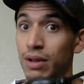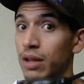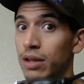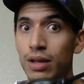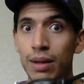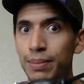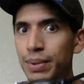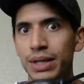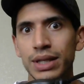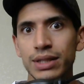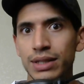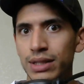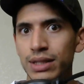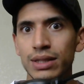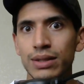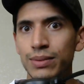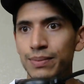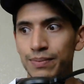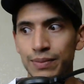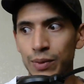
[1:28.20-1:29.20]
the
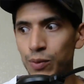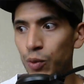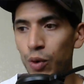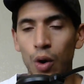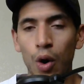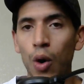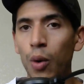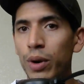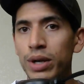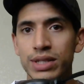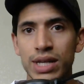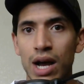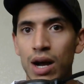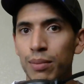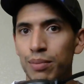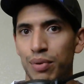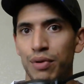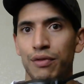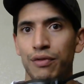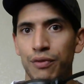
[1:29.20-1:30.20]
PC will always
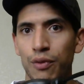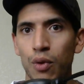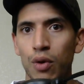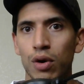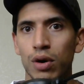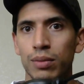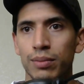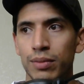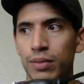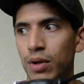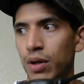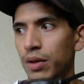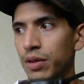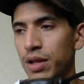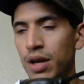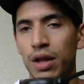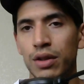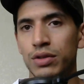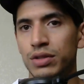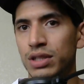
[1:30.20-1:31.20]
outperform
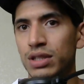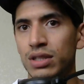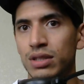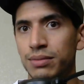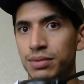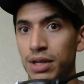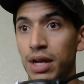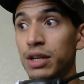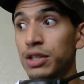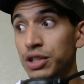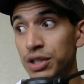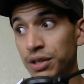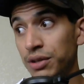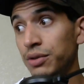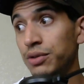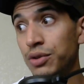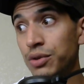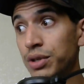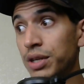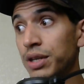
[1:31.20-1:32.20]
the other systems
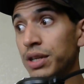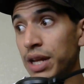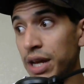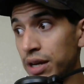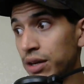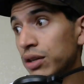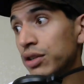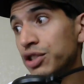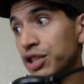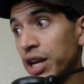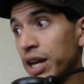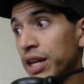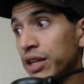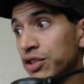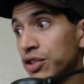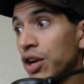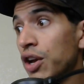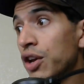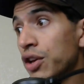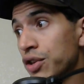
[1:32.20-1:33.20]
until you can
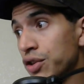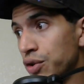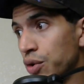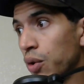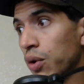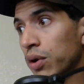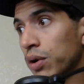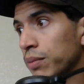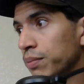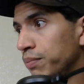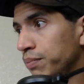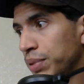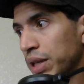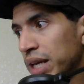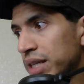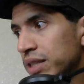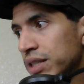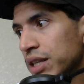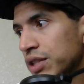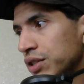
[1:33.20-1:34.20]
interchange your
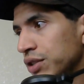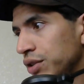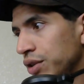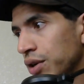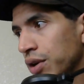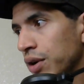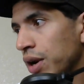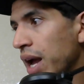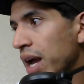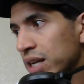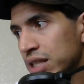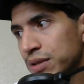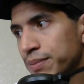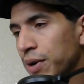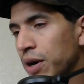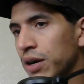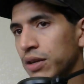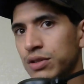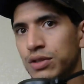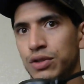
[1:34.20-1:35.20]
PlayStation, your
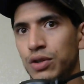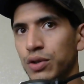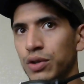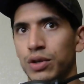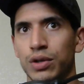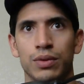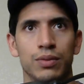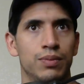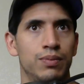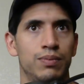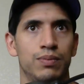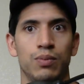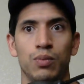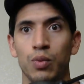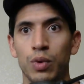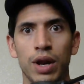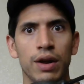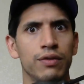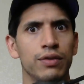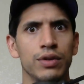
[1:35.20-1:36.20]
Xbox, your
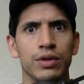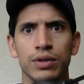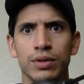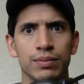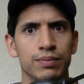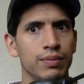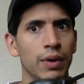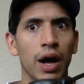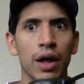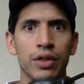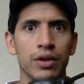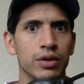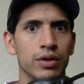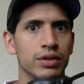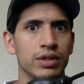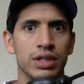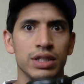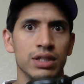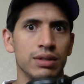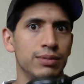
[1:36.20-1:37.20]
whatever other
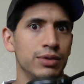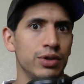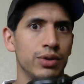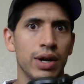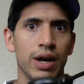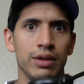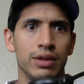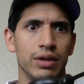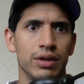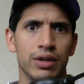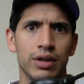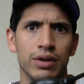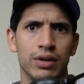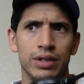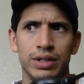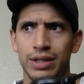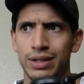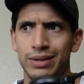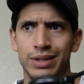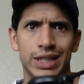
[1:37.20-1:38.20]
systems are out there
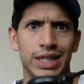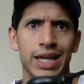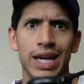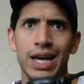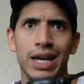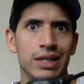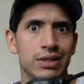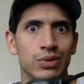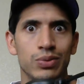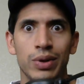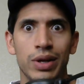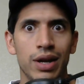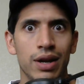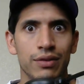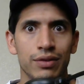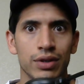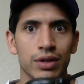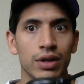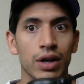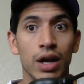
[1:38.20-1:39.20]
currently, DS,
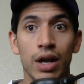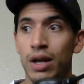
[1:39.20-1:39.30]
whatever.